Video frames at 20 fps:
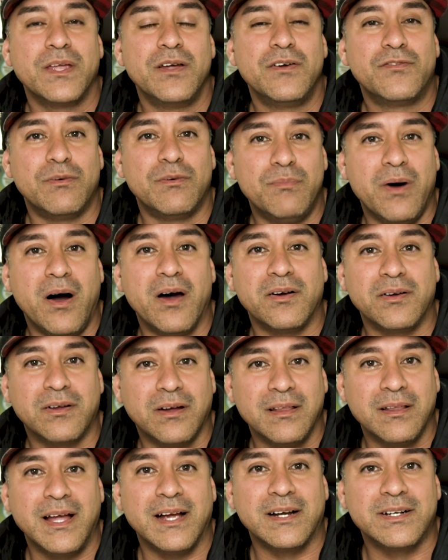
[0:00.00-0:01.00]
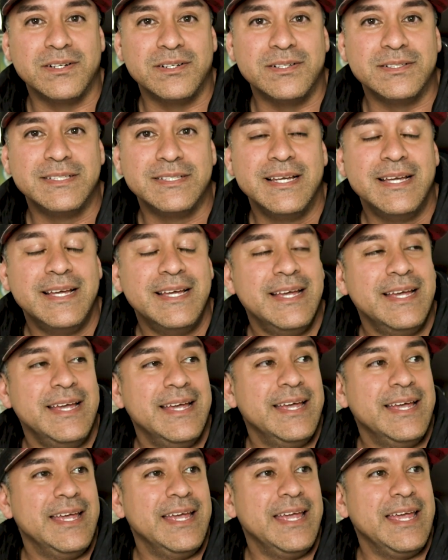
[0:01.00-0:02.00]
for modern collectors.
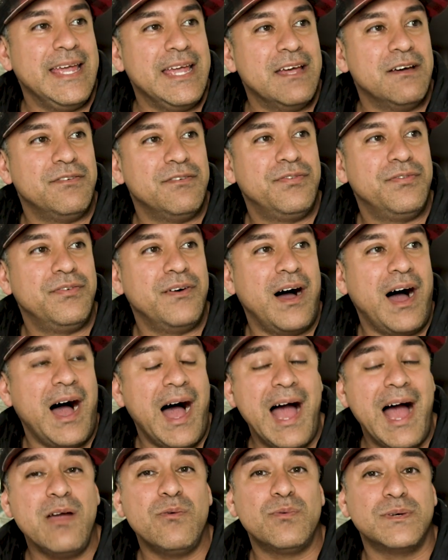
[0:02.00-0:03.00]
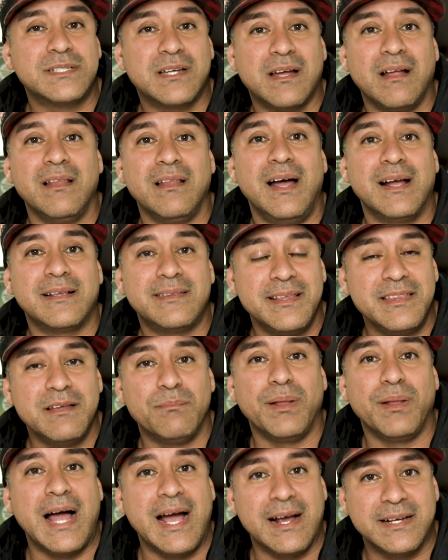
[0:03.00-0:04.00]
If I was collecting the
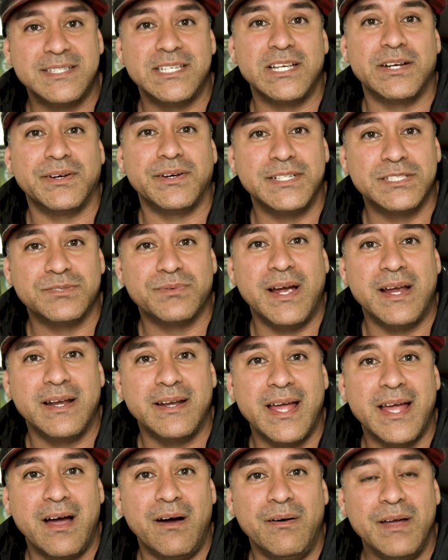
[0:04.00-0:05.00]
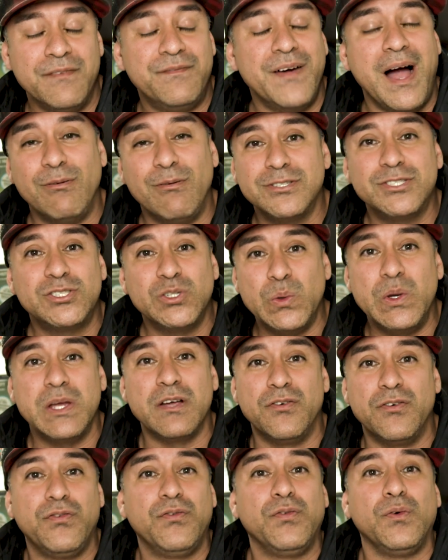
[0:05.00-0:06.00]
Black Series right now, if I was
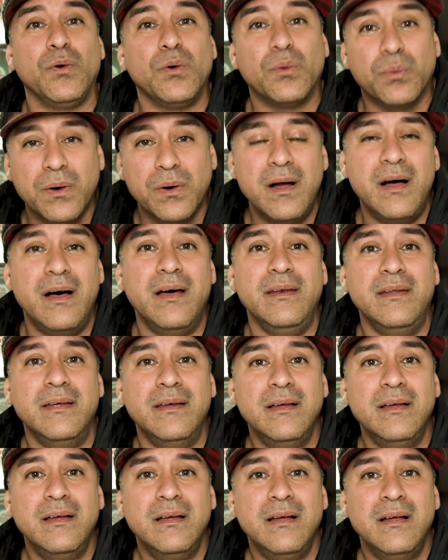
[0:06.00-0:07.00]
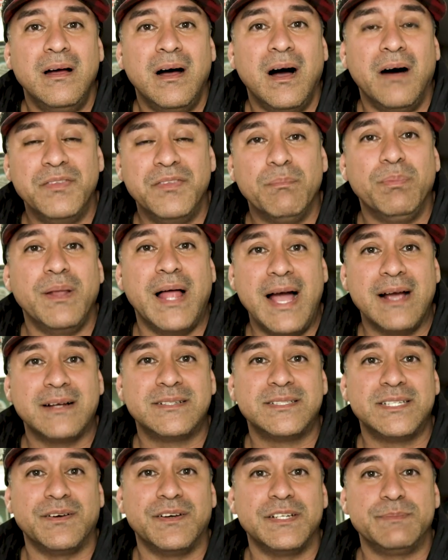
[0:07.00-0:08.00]
doing a full run of the Black
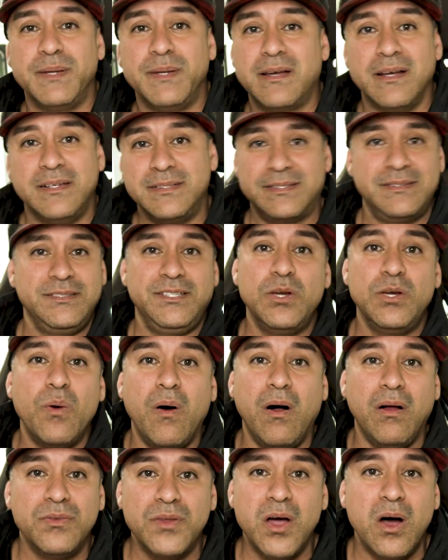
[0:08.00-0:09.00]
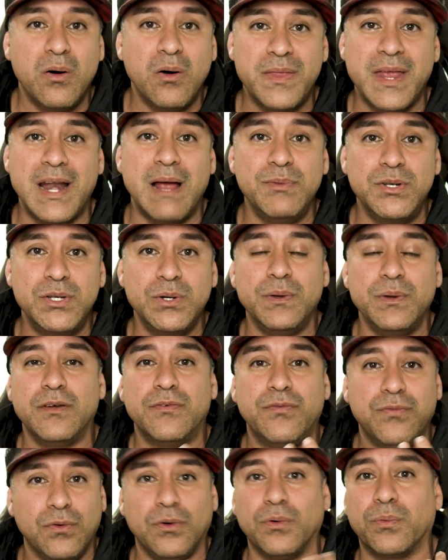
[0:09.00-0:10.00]
Series, because you all know that I'm doing
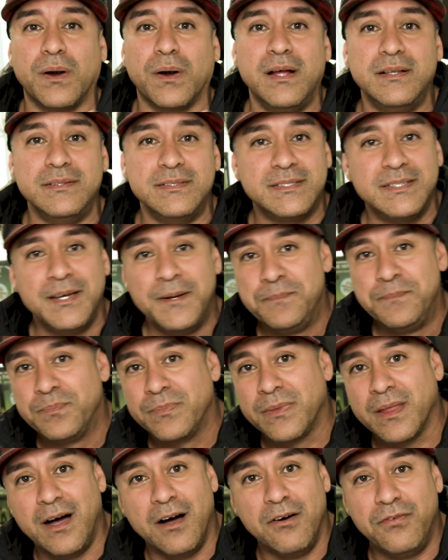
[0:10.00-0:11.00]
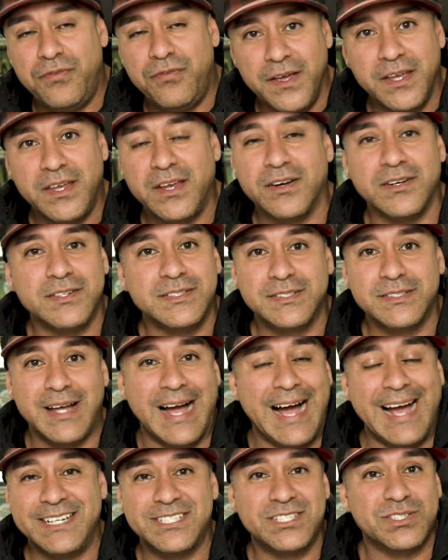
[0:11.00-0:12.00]
full runs of figures,
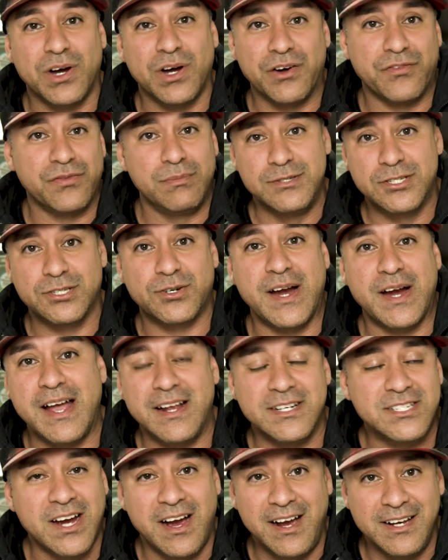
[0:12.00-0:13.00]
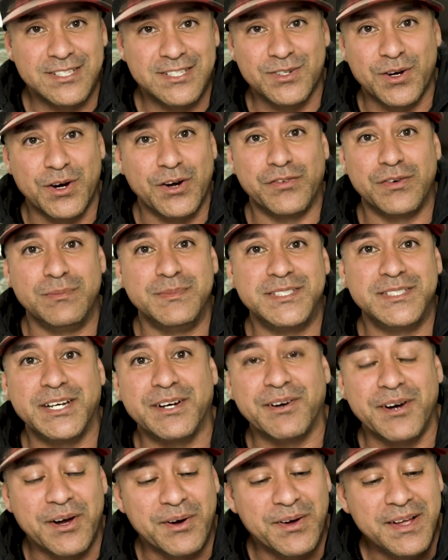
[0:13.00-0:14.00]
I start from scratch. I start from
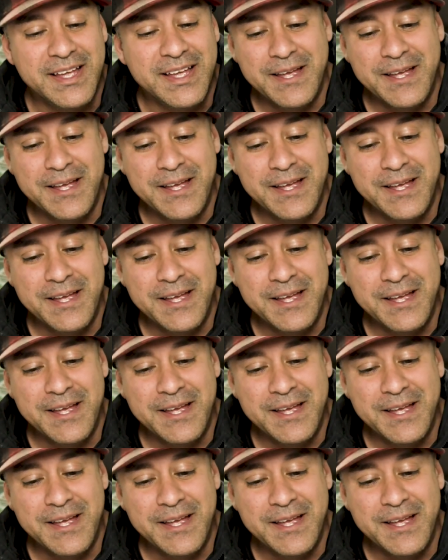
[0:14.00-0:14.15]
zero.